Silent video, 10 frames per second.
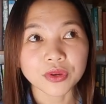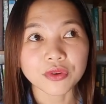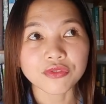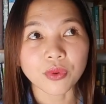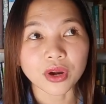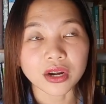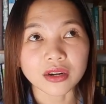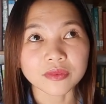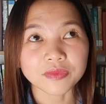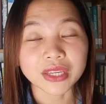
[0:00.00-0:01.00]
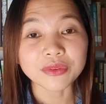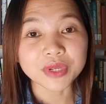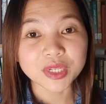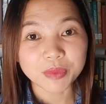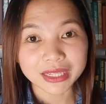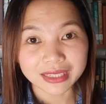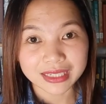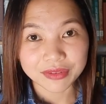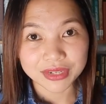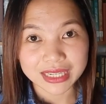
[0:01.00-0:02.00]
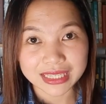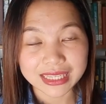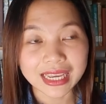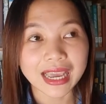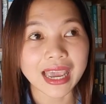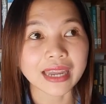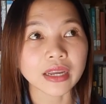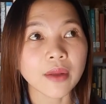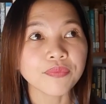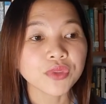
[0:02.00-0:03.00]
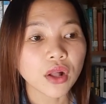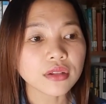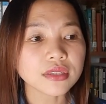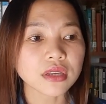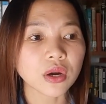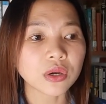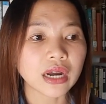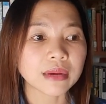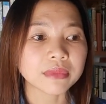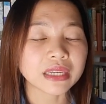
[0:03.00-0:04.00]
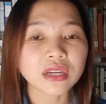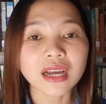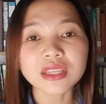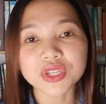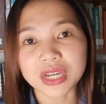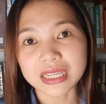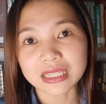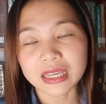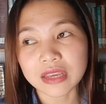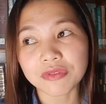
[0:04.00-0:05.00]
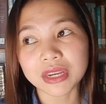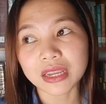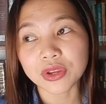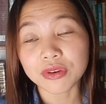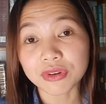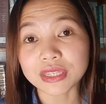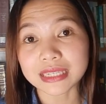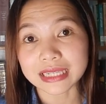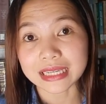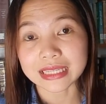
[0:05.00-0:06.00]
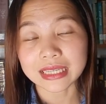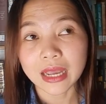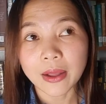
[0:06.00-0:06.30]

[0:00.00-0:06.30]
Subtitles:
for enrichment activities. And also in colleges, even in universities,